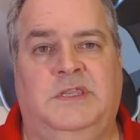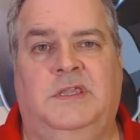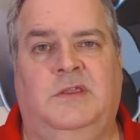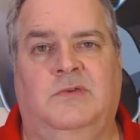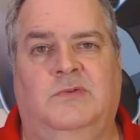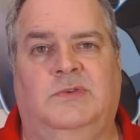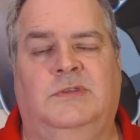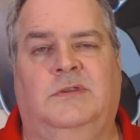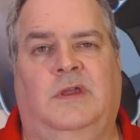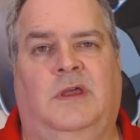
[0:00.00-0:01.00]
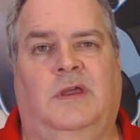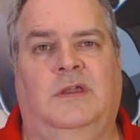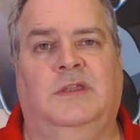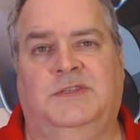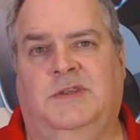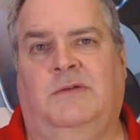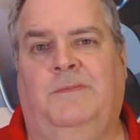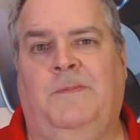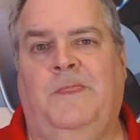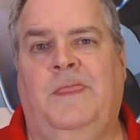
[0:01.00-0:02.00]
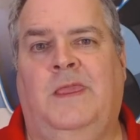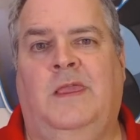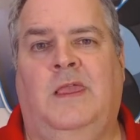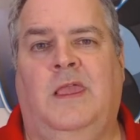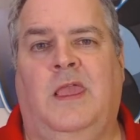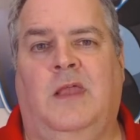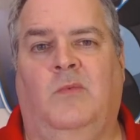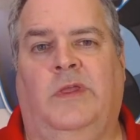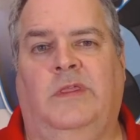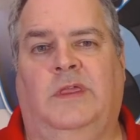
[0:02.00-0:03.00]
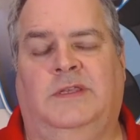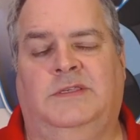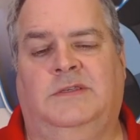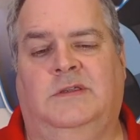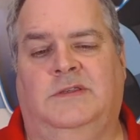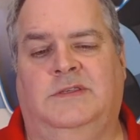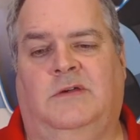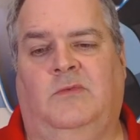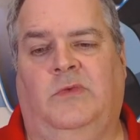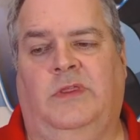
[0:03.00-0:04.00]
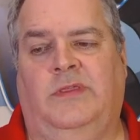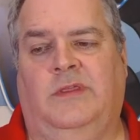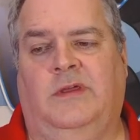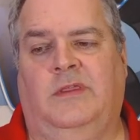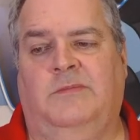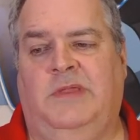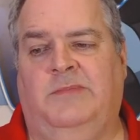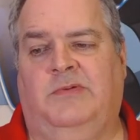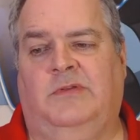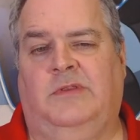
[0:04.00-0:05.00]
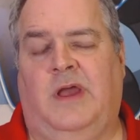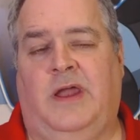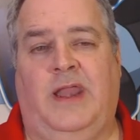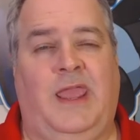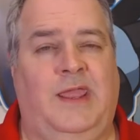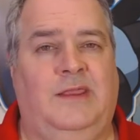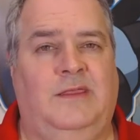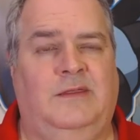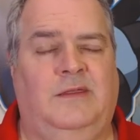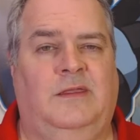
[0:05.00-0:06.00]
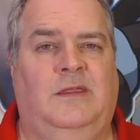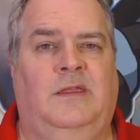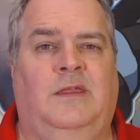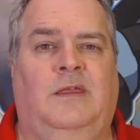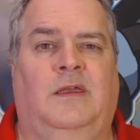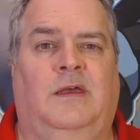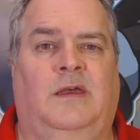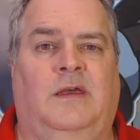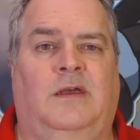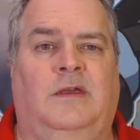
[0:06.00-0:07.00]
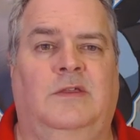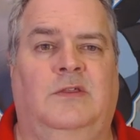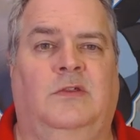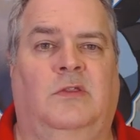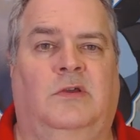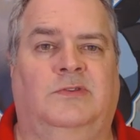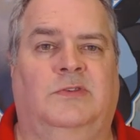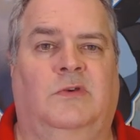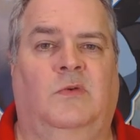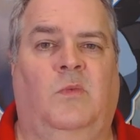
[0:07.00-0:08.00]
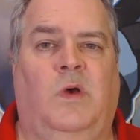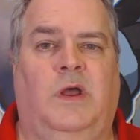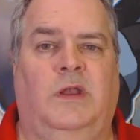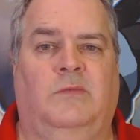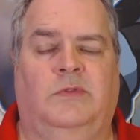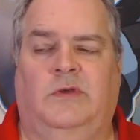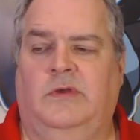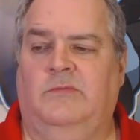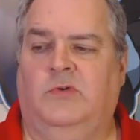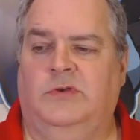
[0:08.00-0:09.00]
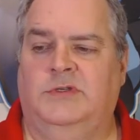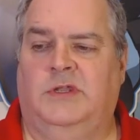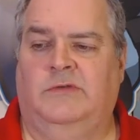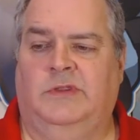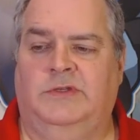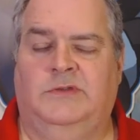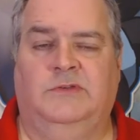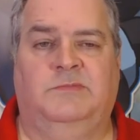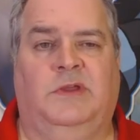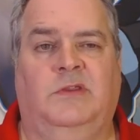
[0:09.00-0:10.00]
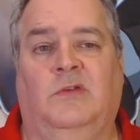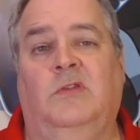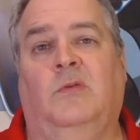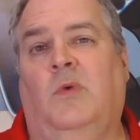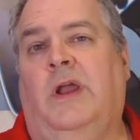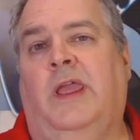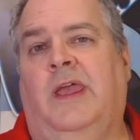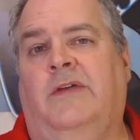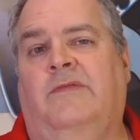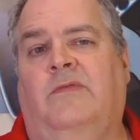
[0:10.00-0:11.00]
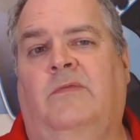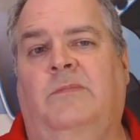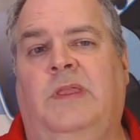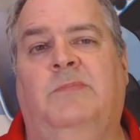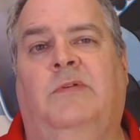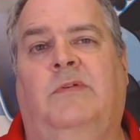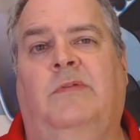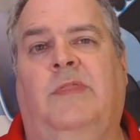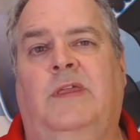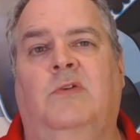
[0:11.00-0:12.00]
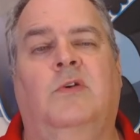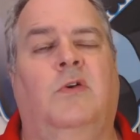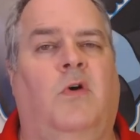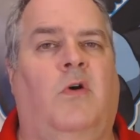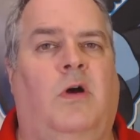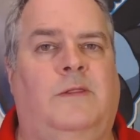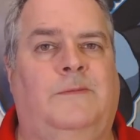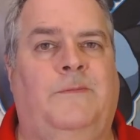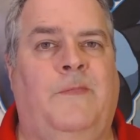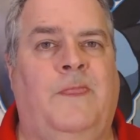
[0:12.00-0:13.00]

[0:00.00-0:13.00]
DQs, consult. And whether that's consult with the people on hand, you'll also want, and we'll talk more general issues, but you'll want to have people that you can call,